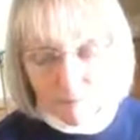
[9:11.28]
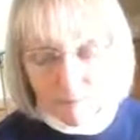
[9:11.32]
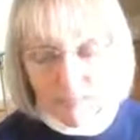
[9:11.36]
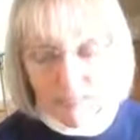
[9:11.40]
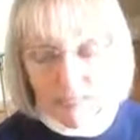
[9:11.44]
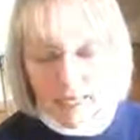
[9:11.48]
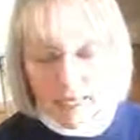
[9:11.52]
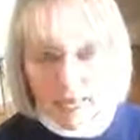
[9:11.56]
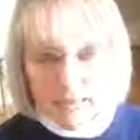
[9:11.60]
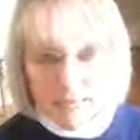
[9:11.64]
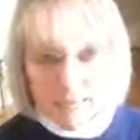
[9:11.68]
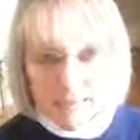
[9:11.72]

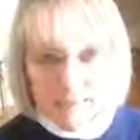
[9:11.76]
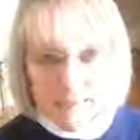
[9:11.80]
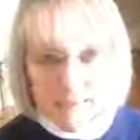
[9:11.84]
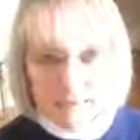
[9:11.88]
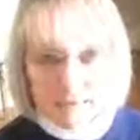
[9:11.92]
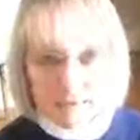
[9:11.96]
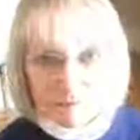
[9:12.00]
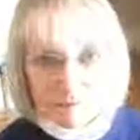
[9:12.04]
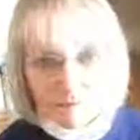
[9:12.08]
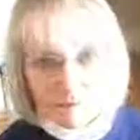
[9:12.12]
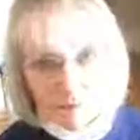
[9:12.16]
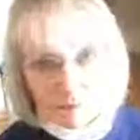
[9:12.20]

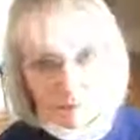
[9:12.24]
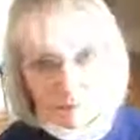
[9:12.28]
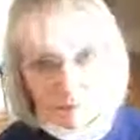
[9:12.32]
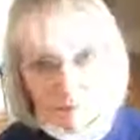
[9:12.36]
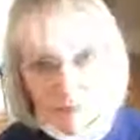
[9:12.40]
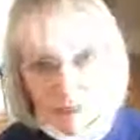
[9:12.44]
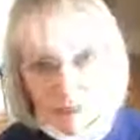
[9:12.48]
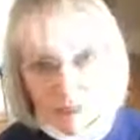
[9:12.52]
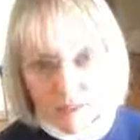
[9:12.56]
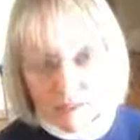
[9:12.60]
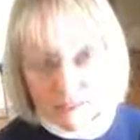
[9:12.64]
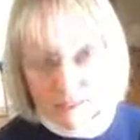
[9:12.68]
Yes,
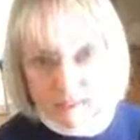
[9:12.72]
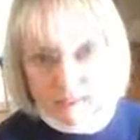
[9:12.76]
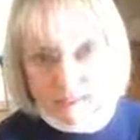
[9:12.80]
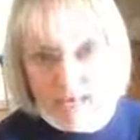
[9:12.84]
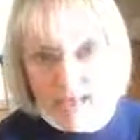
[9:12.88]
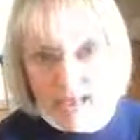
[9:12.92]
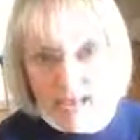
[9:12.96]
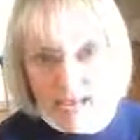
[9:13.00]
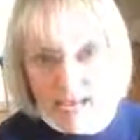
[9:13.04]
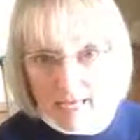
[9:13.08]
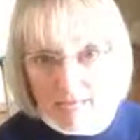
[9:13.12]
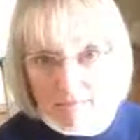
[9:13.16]

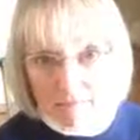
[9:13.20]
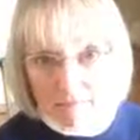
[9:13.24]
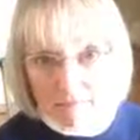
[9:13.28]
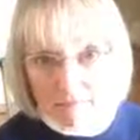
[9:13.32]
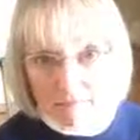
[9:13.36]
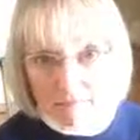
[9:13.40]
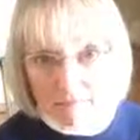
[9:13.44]
sad.